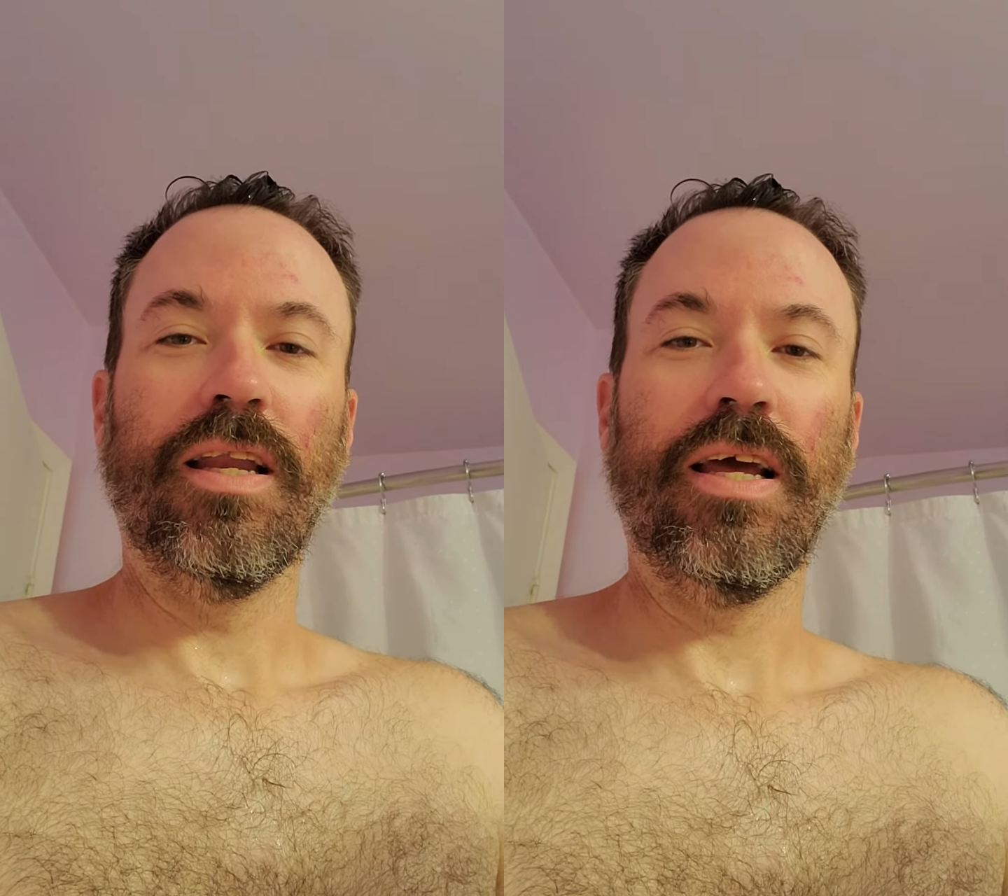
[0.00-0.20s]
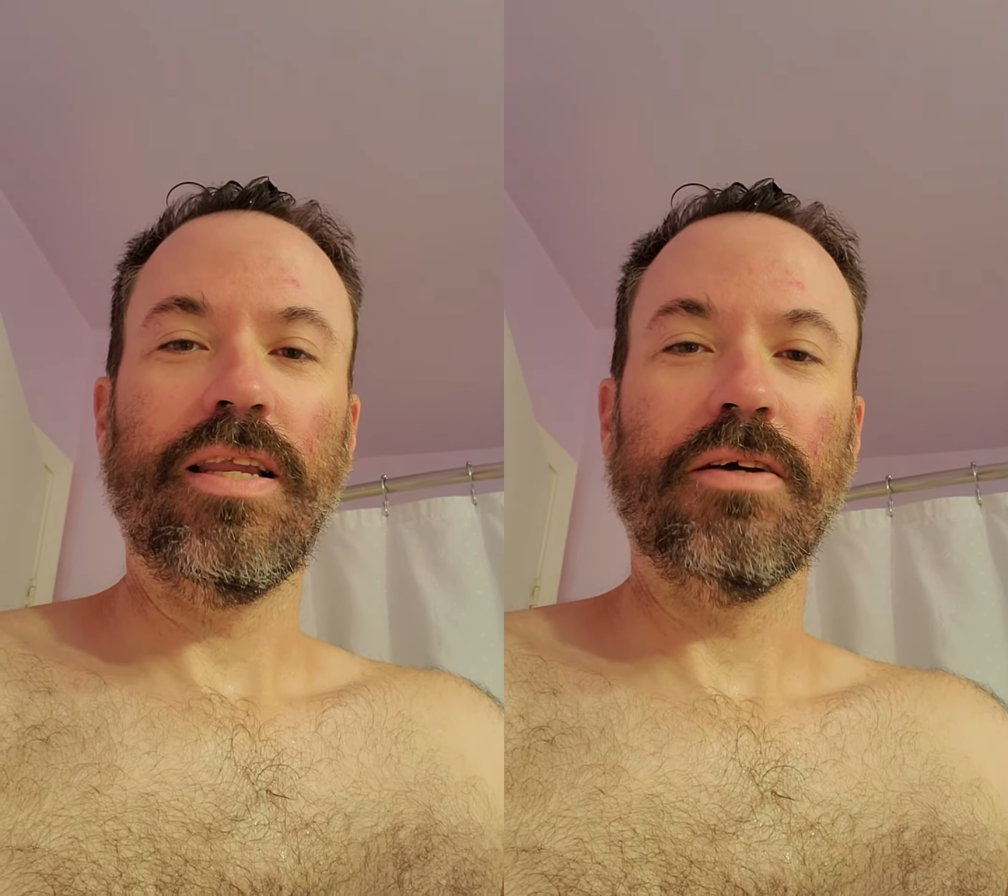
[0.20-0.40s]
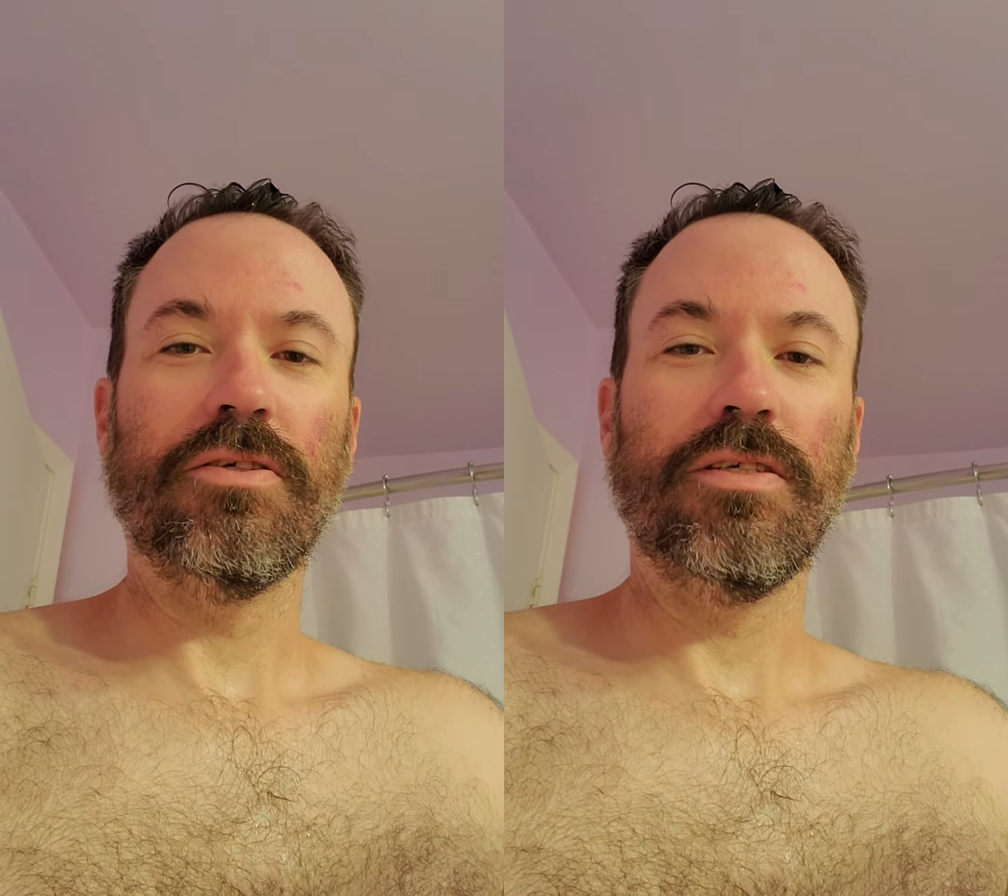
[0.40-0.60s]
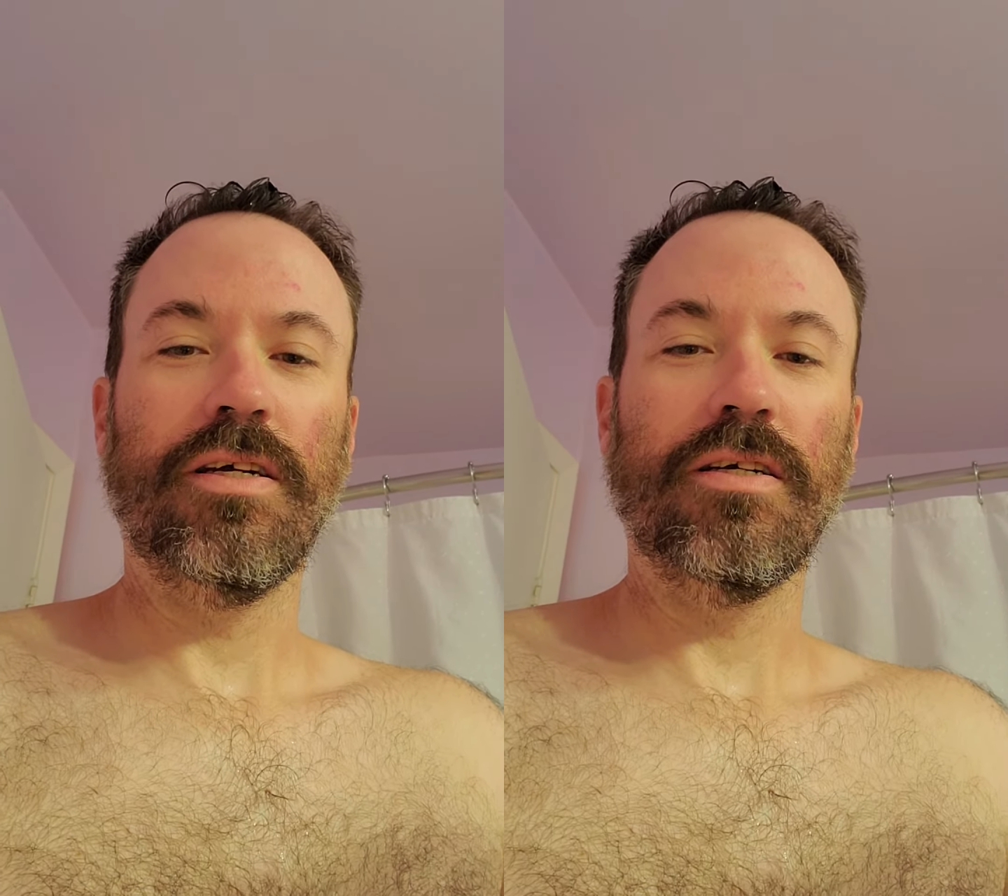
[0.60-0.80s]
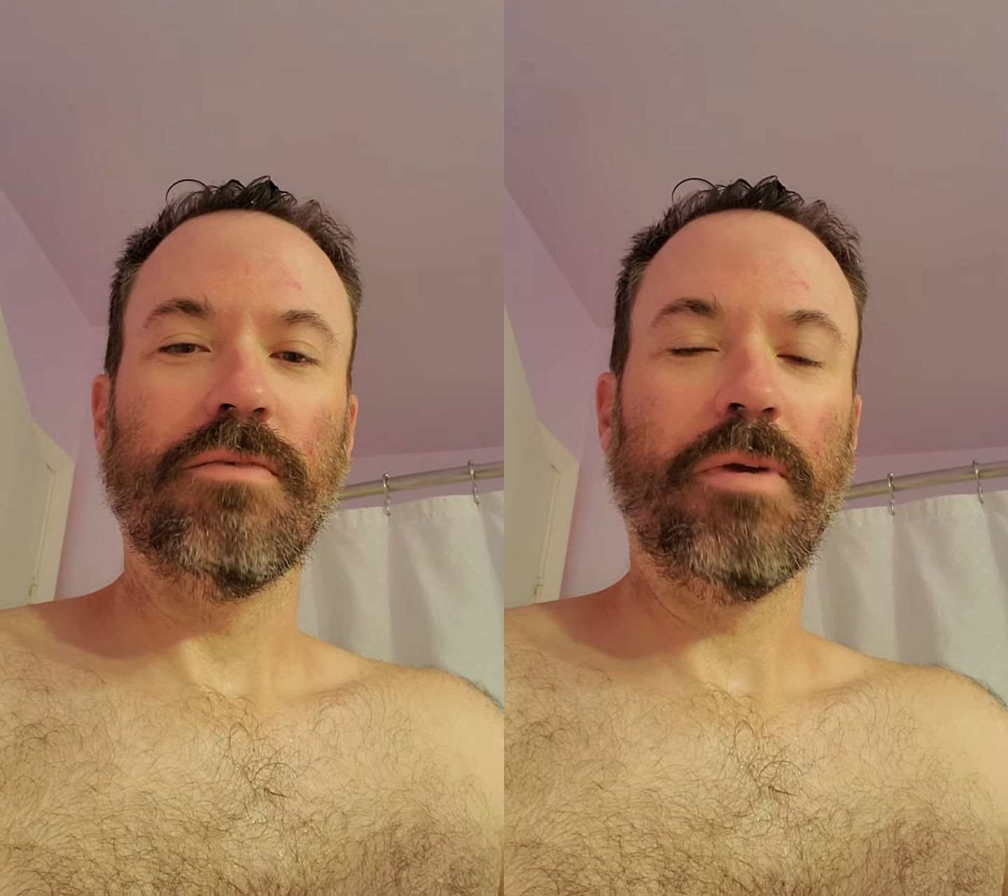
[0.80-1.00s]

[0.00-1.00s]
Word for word: head downstairs,